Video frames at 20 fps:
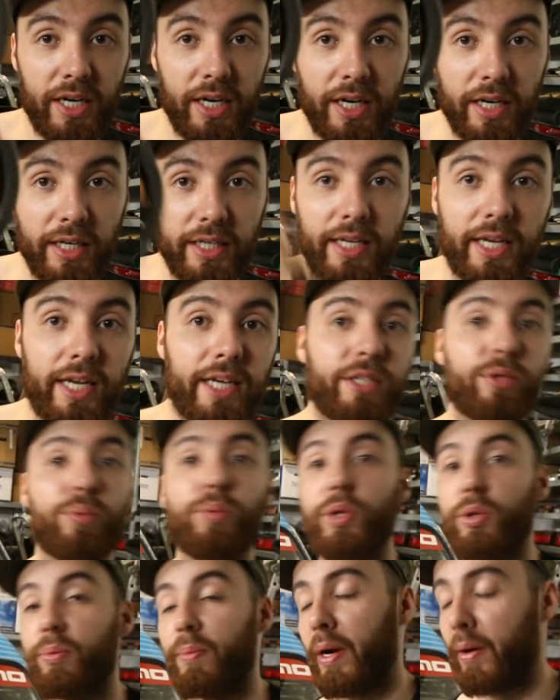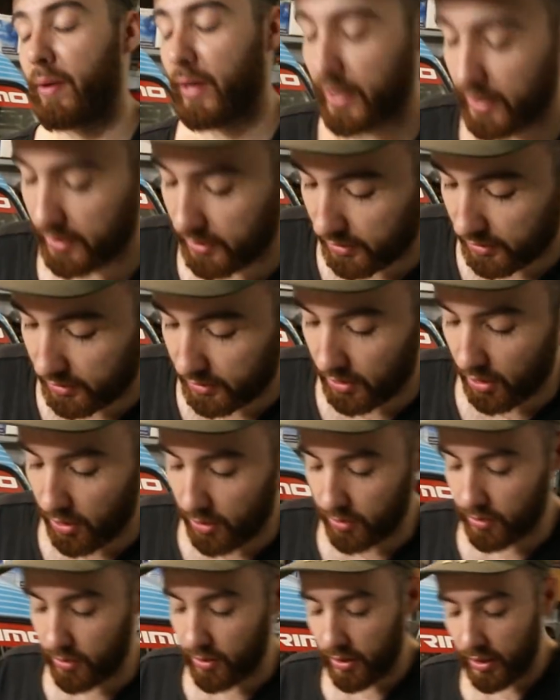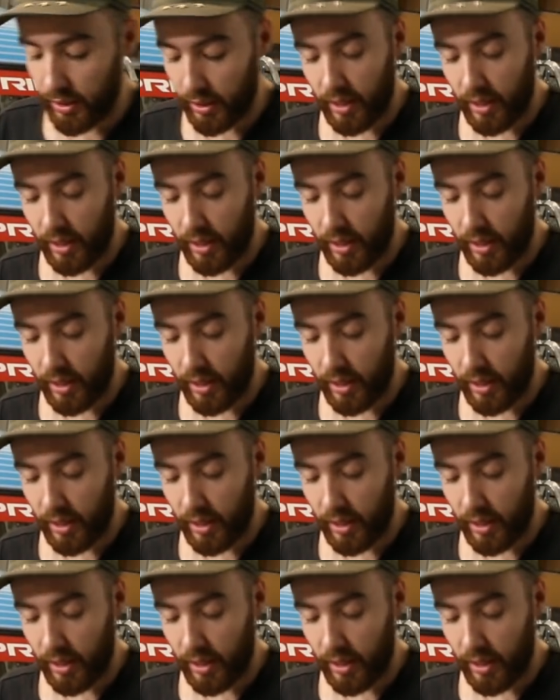ugly ass wheel bearings. So